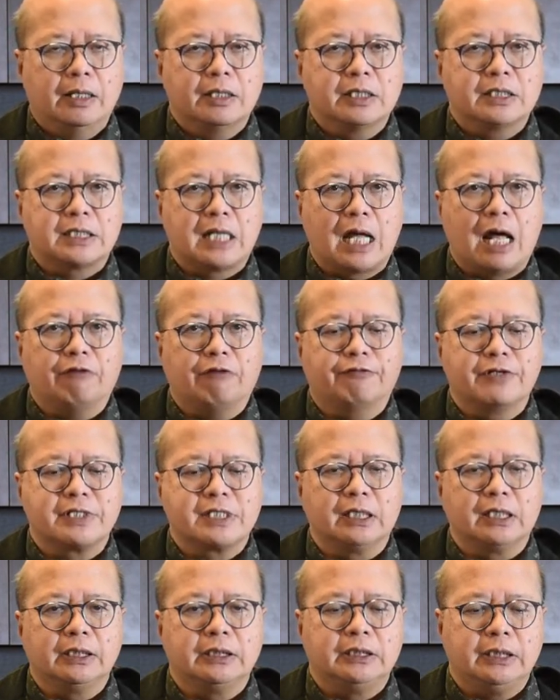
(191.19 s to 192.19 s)
Staff
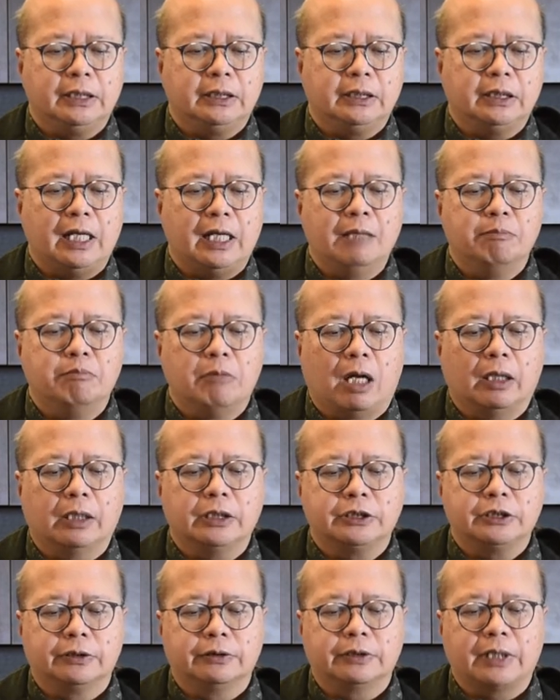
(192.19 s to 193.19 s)
facilitated and
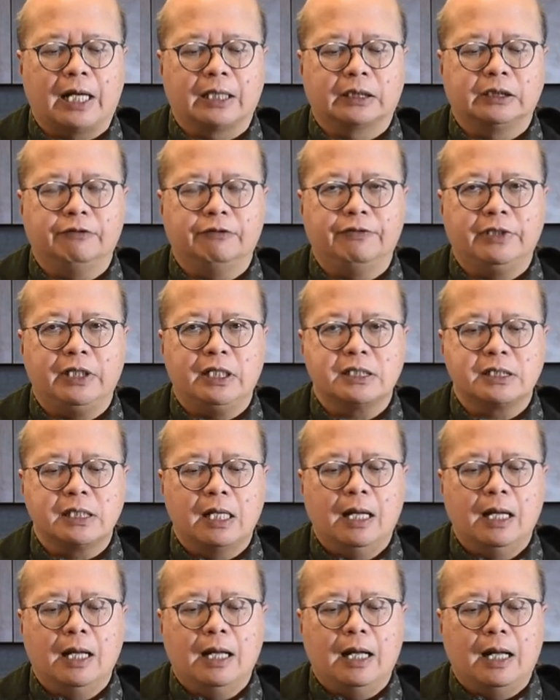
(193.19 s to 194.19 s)
monitored activities
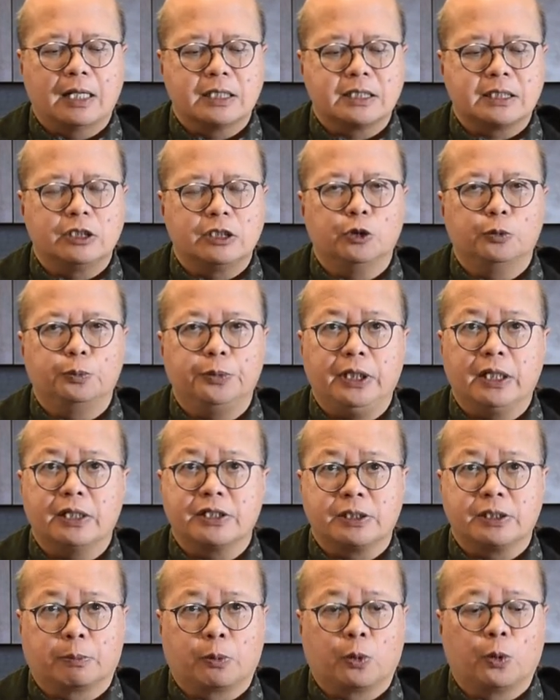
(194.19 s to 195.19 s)
are still being
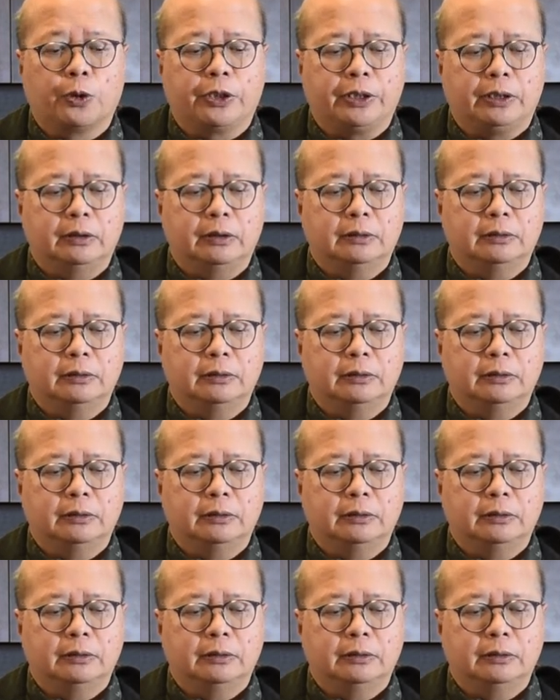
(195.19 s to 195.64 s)
supported.